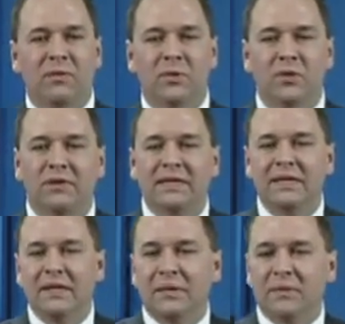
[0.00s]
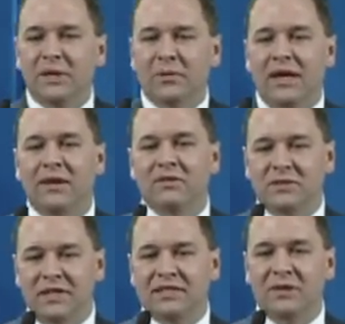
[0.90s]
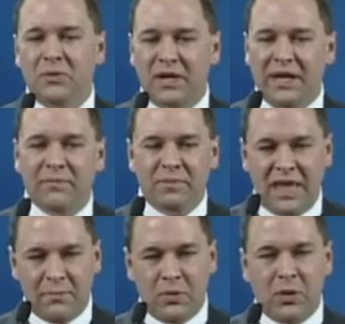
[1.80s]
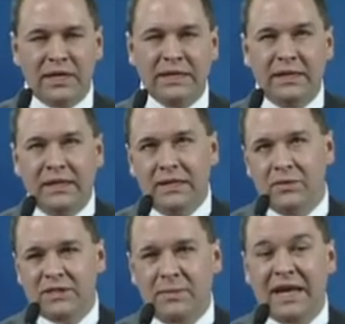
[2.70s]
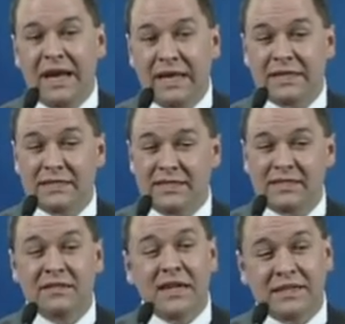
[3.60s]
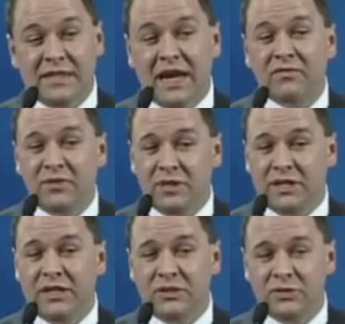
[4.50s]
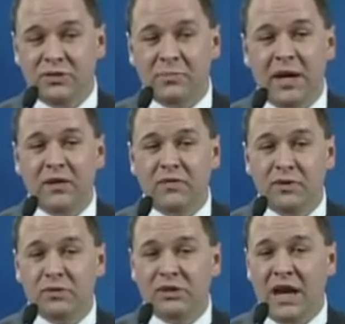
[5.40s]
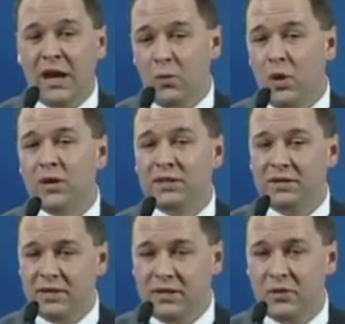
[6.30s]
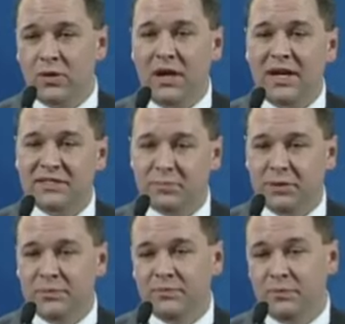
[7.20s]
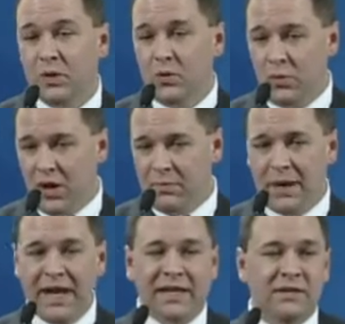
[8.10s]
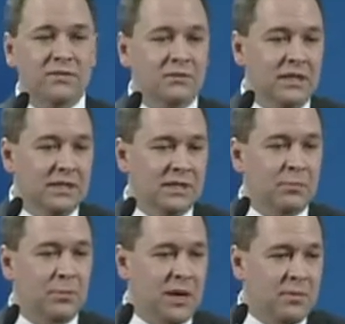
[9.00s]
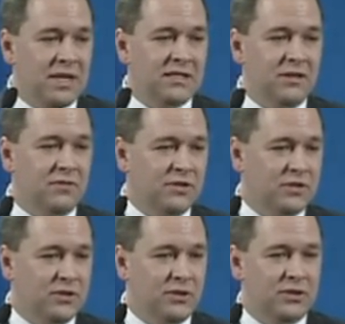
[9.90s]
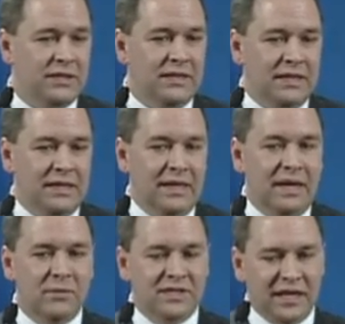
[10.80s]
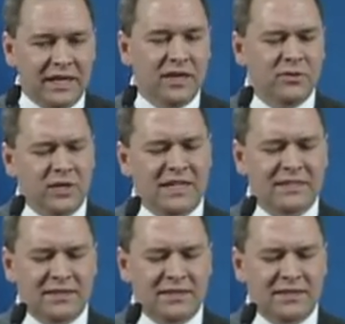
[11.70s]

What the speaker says: in moving me around. So they said, okay. That morning, it was about 6 days after the initial spinal fusion, I walked into the local hospital, walked back in to prepare myself for surgery, and was getting undressed,